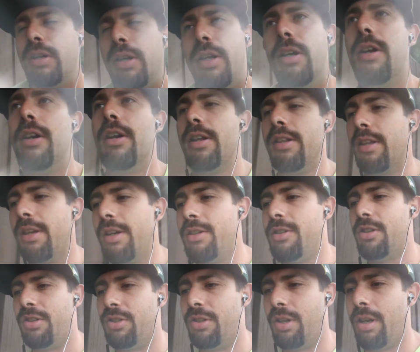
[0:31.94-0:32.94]
on it. They
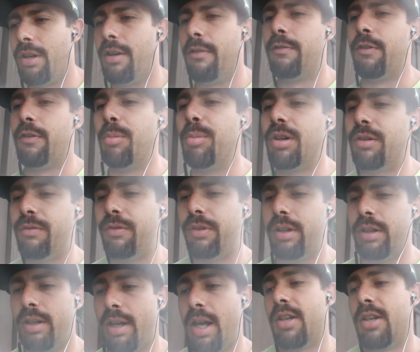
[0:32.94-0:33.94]
just said
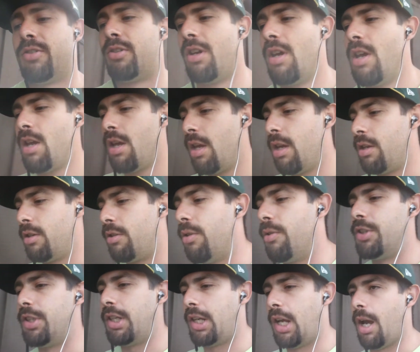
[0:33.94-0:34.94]
affirmatively, yes,
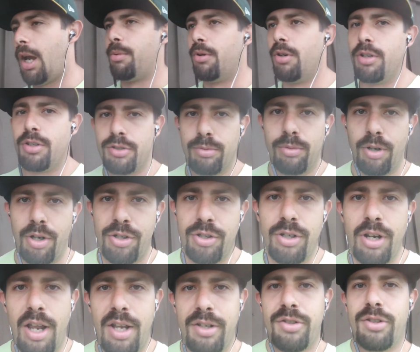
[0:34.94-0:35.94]
Tulsi Gabbard is a Russian
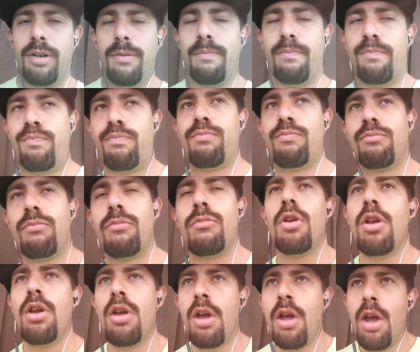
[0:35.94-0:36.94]
asset.
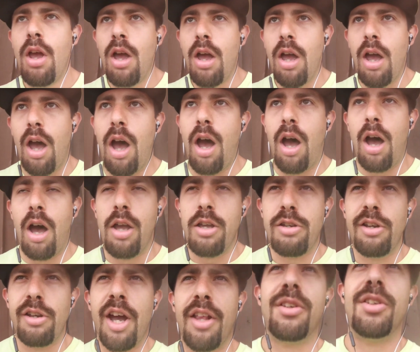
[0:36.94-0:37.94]

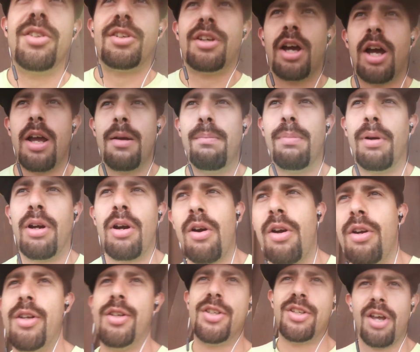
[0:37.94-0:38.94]
You had this guy,
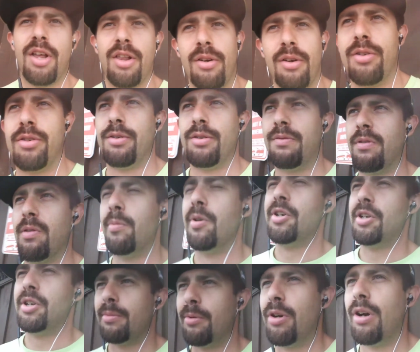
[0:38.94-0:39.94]
Bakari Sellers, a former
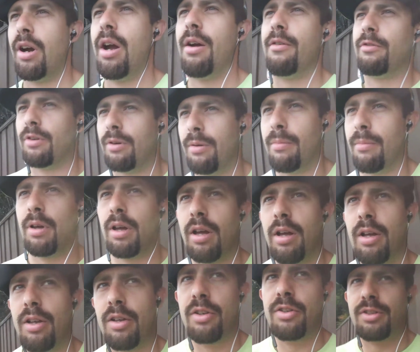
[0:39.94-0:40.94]
Democrat from
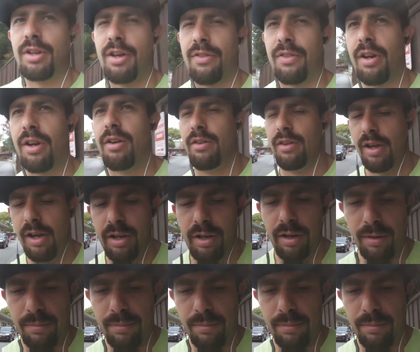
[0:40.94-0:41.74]
South Carolina,